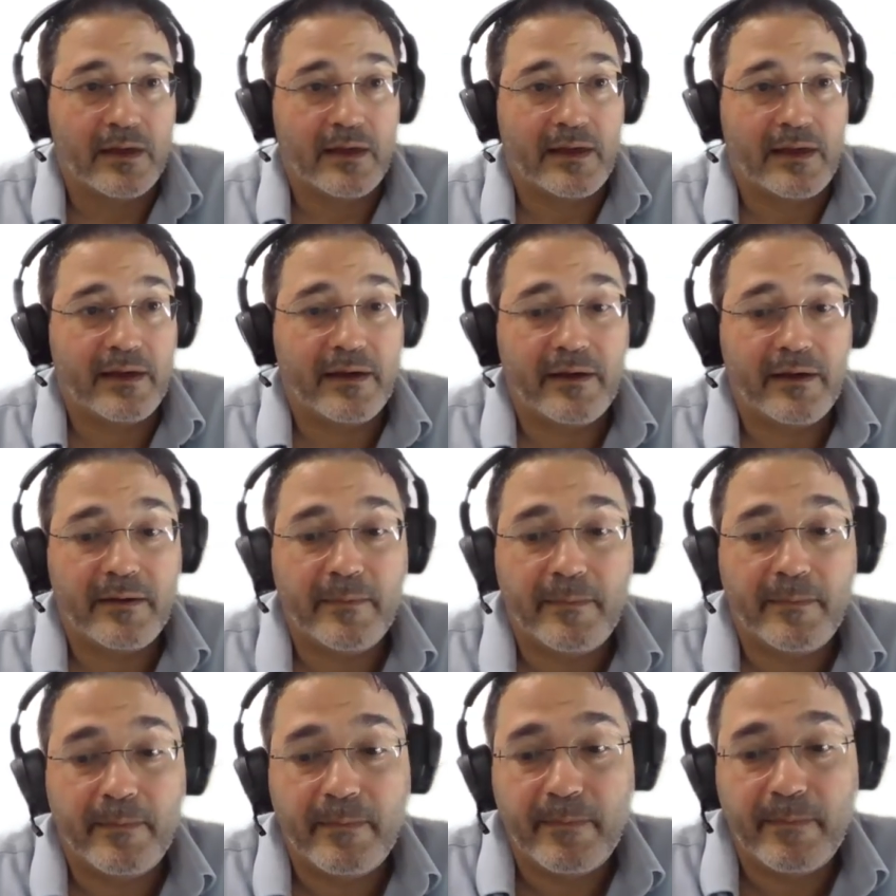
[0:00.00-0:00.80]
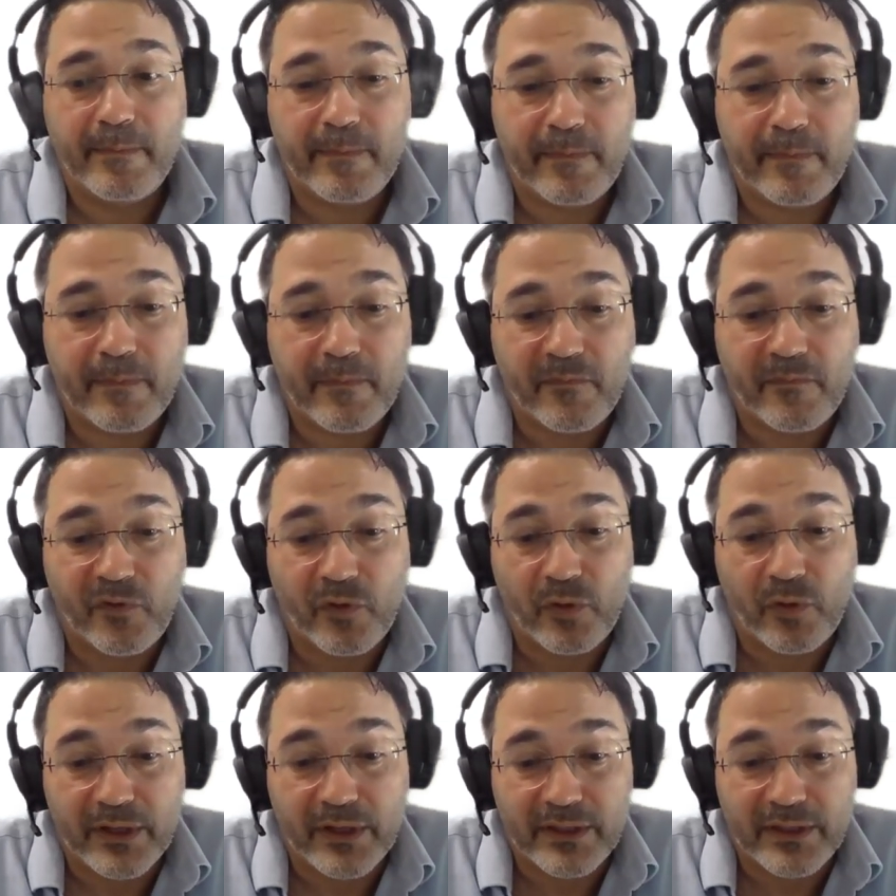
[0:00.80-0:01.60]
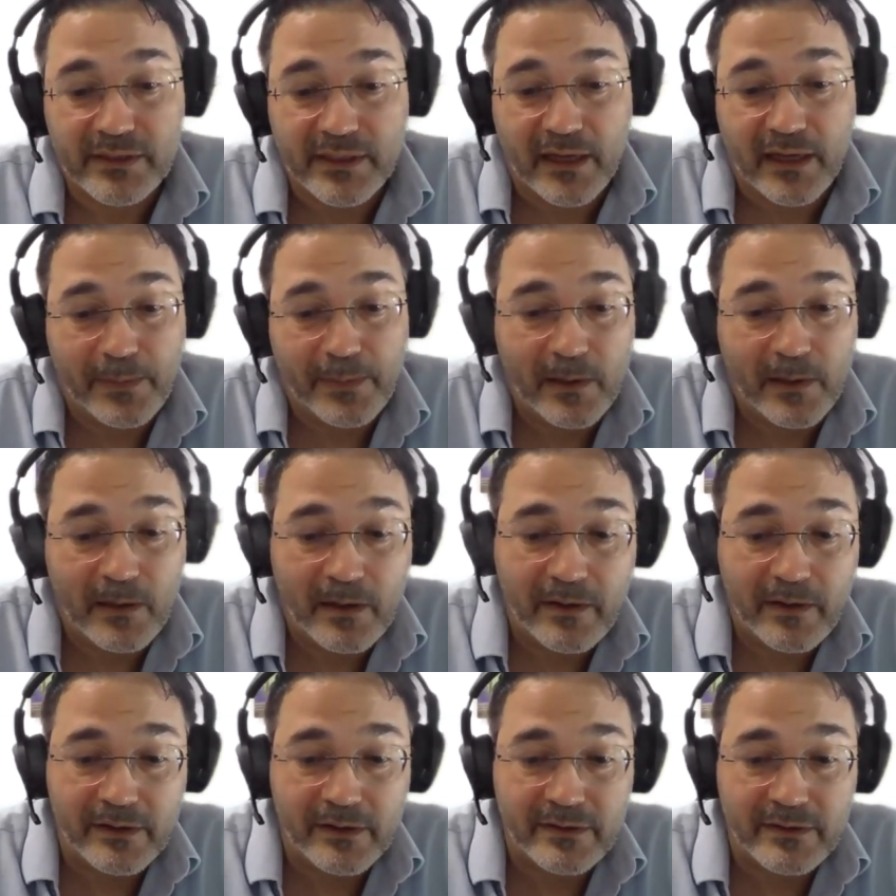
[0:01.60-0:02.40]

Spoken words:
For example,